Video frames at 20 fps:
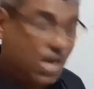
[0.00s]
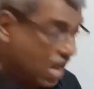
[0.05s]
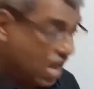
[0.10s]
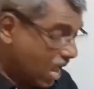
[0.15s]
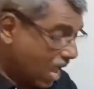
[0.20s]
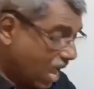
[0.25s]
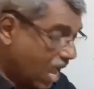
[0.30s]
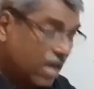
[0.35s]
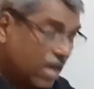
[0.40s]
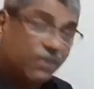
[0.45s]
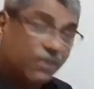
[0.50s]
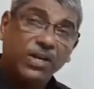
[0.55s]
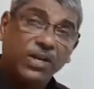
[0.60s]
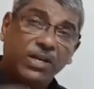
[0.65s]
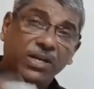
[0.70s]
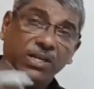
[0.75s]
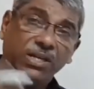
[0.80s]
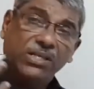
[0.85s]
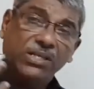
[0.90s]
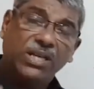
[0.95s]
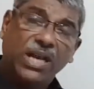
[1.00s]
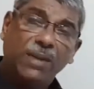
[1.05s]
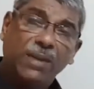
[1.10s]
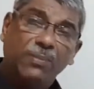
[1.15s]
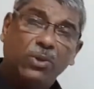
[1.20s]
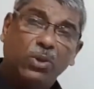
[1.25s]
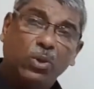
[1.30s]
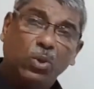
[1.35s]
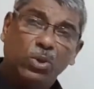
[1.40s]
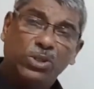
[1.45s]
And when it is time
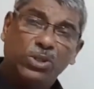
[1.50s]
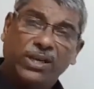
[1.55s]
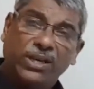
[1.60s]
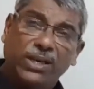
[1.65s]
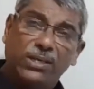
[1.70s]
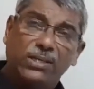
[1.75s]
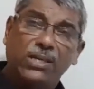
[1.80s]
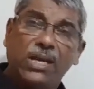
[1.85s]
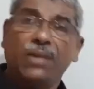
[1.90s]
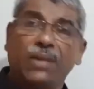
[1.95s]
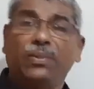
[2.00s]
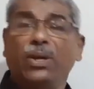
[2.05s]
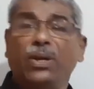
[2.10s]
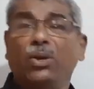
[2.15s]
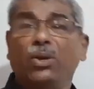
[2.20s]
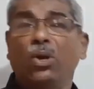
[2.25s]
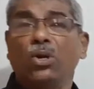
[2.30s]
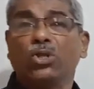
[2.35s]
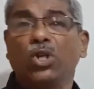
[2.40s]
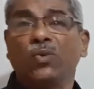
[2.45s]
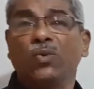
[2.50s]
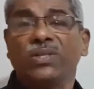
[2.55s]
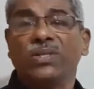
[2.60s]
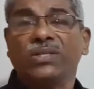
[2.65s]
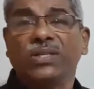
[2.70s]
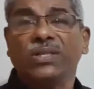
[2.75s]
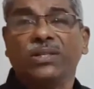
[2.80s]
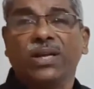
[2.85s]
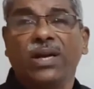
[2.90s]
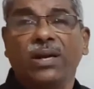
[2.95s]
2 seconds, then also you will see
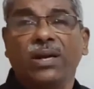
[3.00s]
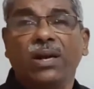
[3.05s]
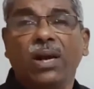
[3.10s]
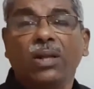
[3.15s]
that